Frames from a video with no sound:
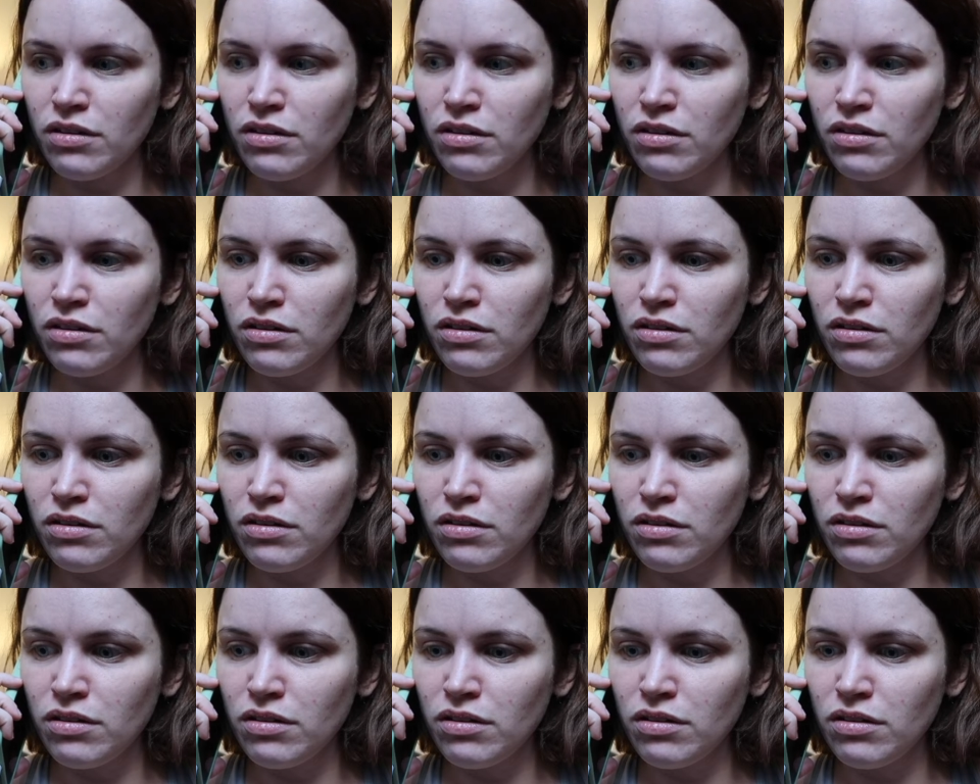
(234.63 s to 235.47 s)

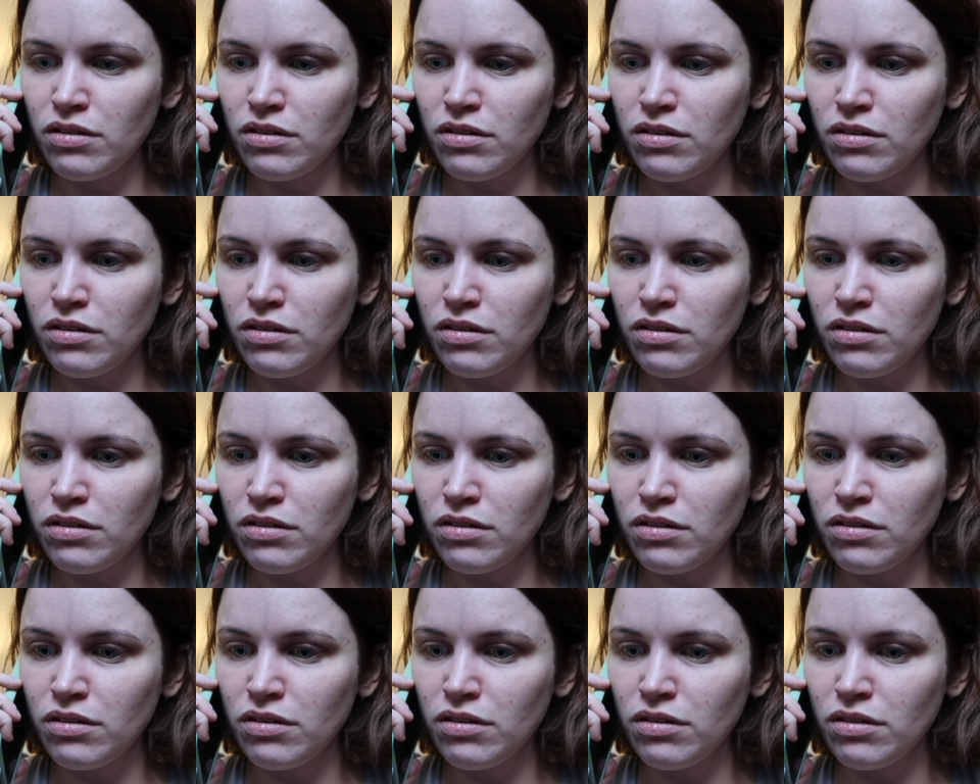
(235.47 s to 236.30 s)

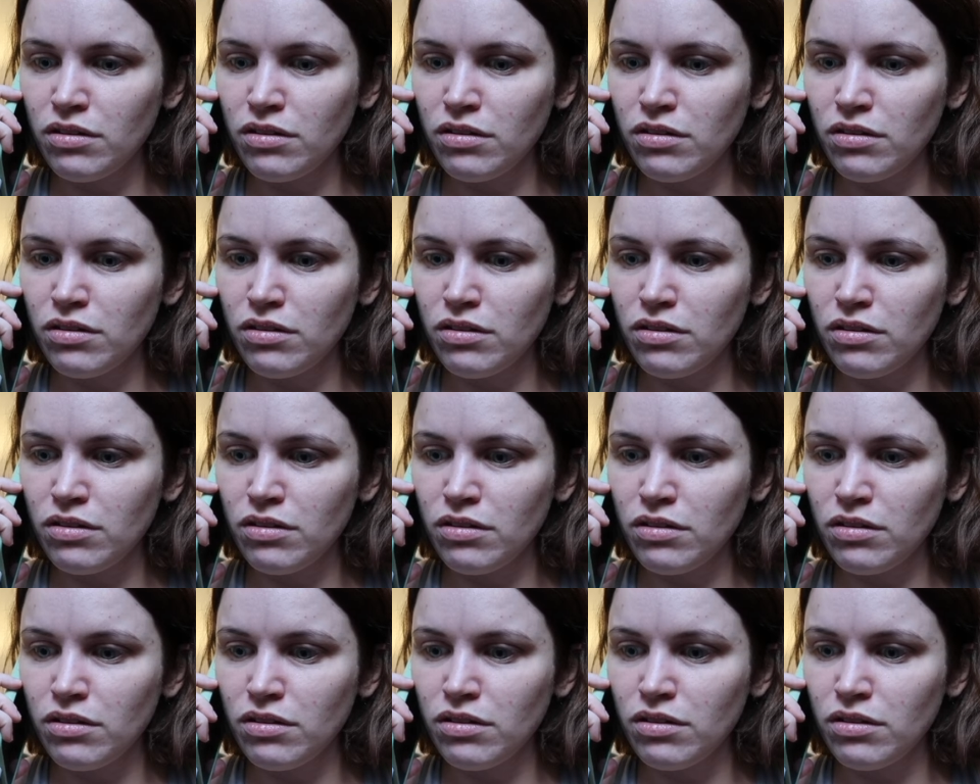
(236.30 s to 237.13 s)

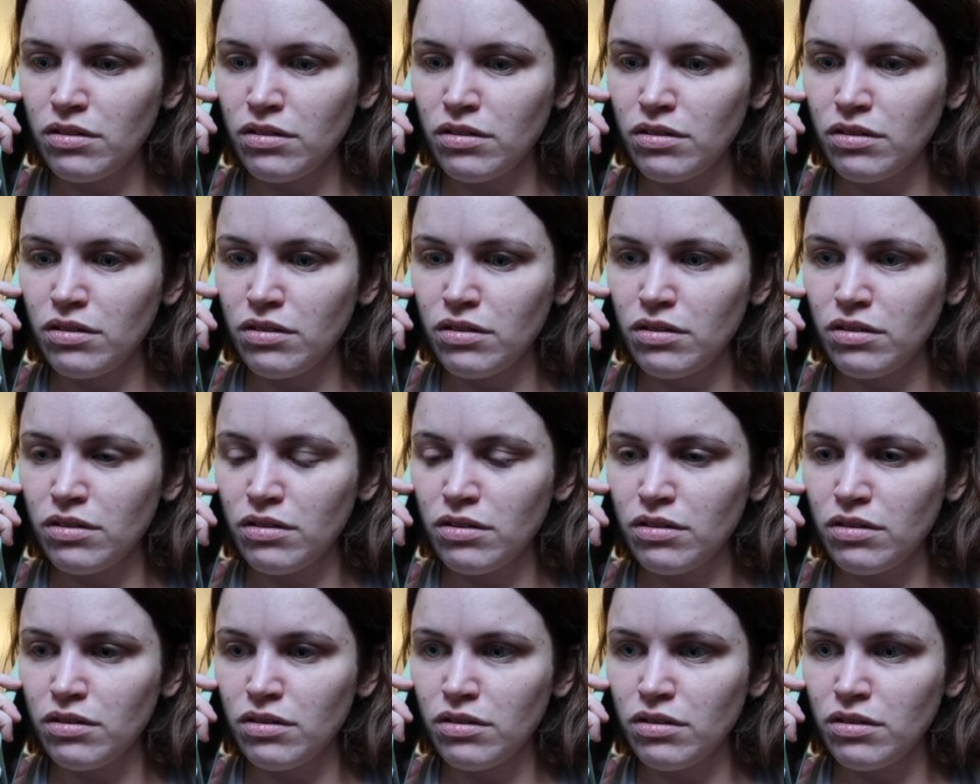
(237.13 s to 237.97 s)

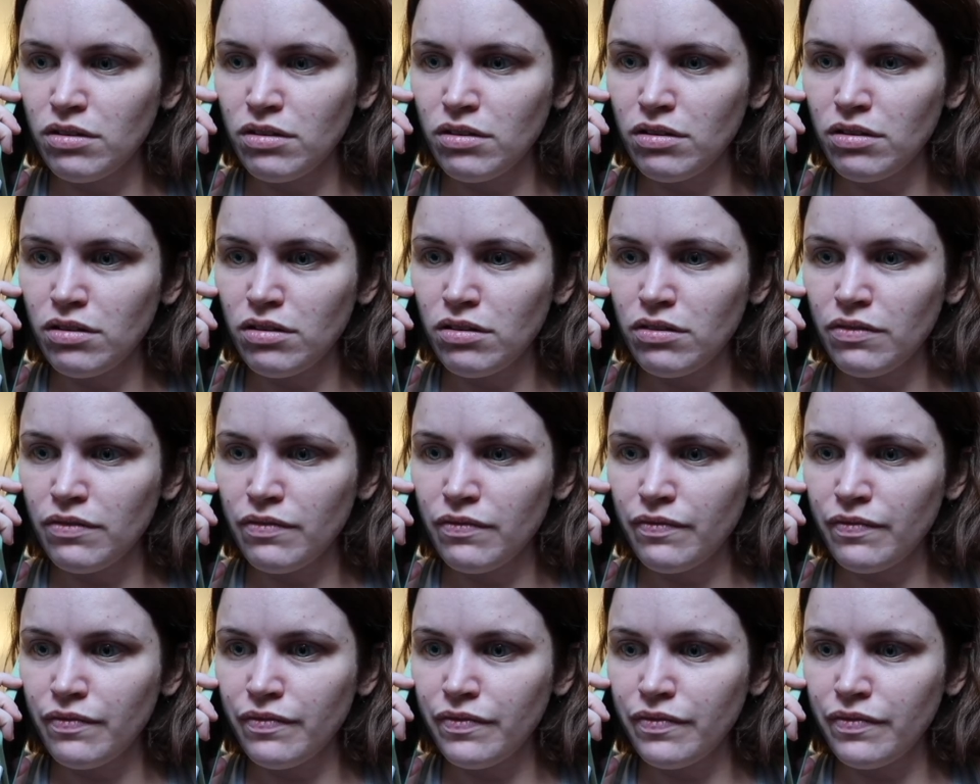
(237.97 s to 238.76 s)
[no speech]